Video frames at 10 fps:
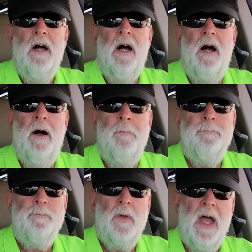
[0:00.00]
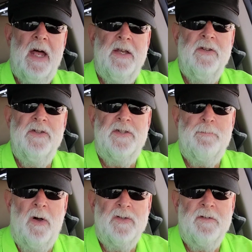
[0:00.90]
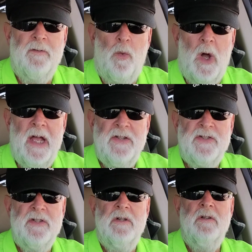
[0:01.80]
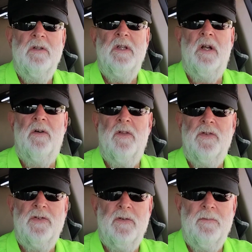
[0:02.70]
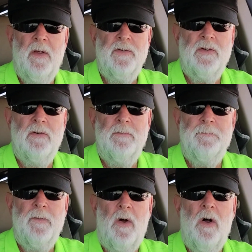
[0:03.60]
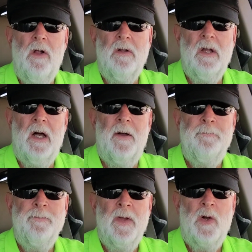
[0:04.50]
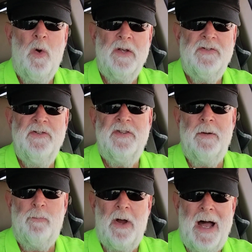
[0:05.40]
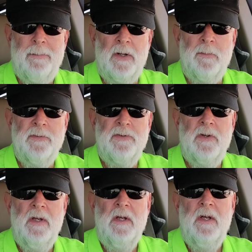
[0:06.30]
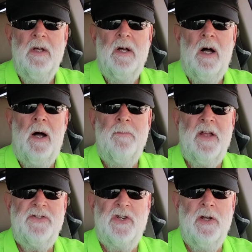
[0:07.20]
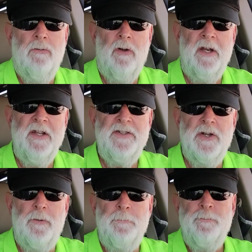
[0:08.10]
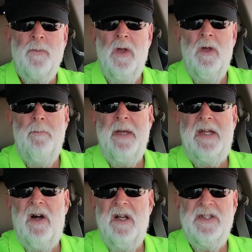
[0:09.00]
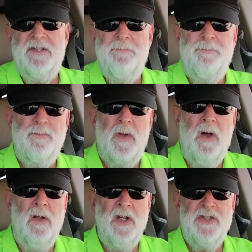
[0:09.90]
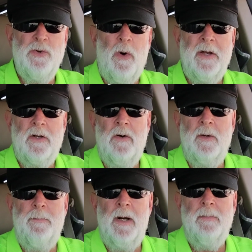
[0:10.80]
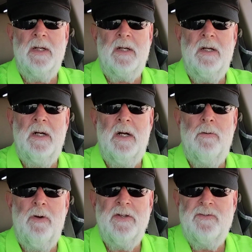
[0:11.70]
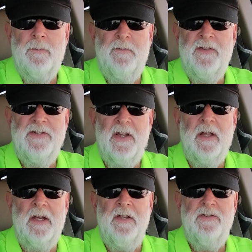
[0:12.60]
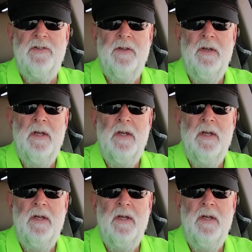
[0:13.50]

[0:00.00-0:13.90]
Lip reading: How do you dispose of the waste? Those are all questions and problems that you're going to run into. Because unless you want to go to public restroom facilities,